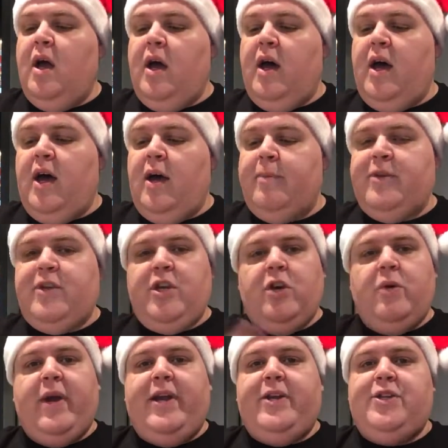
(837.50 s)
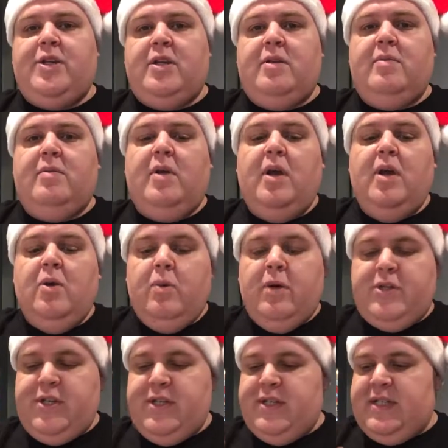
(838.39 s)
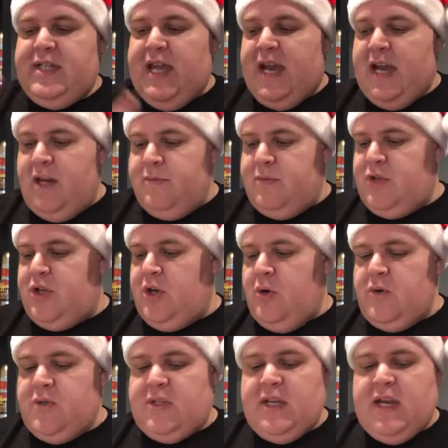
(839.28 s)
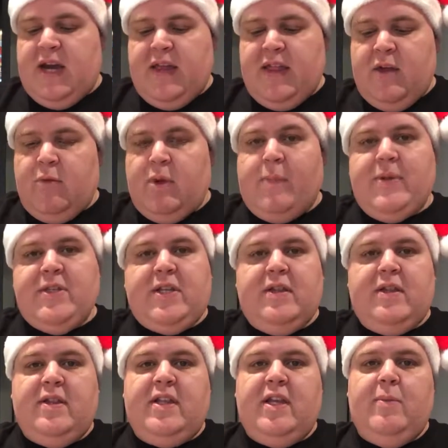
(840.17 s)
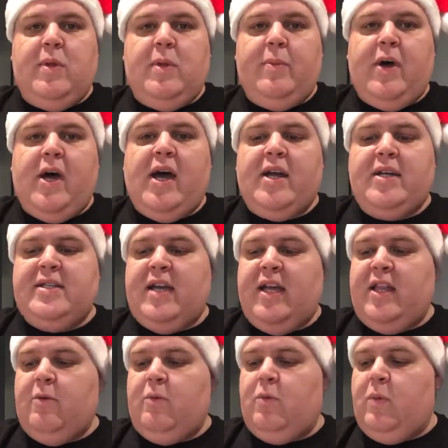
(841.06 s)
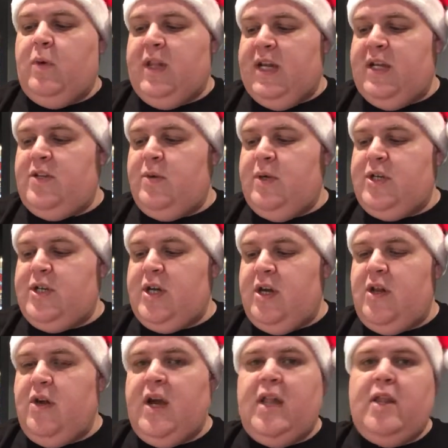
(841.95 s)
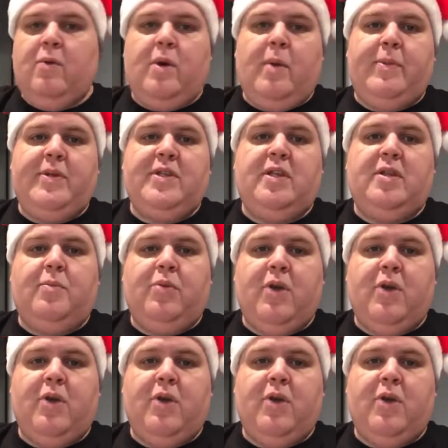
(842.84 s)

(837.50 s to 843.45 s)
Curation, which is the items chosen, how they represent the theme of the box, how they relate to each other, how they represent the